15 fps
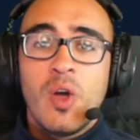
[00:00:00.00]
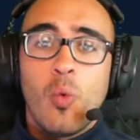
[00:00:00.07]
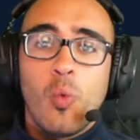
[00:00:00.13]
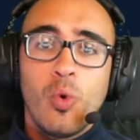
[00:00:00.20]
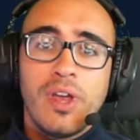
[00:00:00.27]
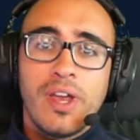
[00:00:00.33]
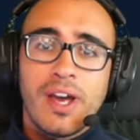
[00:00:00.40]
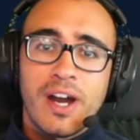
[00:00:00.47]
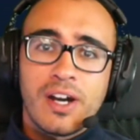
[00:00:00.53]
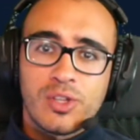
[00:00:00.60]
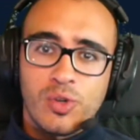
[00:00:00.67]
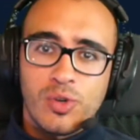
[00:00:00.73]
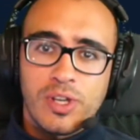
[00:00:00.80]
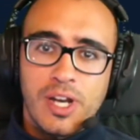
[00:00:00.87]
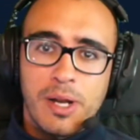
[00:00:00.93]
We are
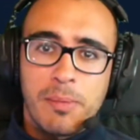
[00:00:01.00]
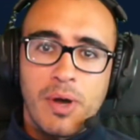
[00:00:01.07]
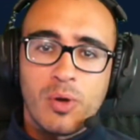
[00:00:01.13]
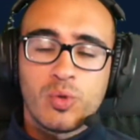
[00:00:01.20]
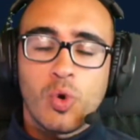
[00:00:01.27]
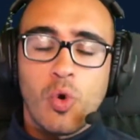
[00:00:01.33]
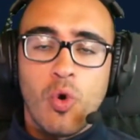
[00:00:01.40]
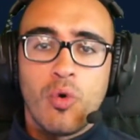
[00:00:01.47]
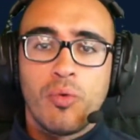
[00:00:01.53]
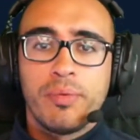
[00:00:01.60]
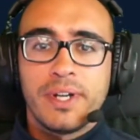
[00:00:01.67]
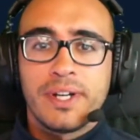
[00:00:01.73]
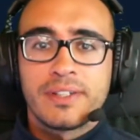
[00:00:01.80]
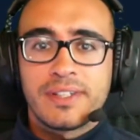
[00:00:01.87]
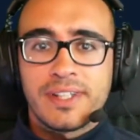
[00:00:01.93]
talking about
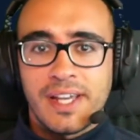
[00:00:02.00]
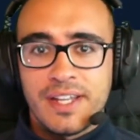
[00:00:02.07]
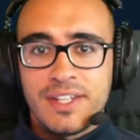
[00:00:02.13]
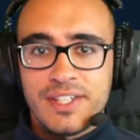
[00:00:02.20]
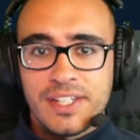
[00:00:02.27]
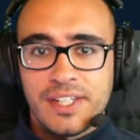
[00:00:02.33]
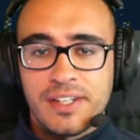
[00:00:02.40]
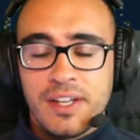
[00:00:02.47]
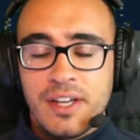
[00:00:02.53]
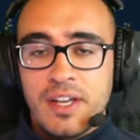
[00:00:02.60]
oVirt engine.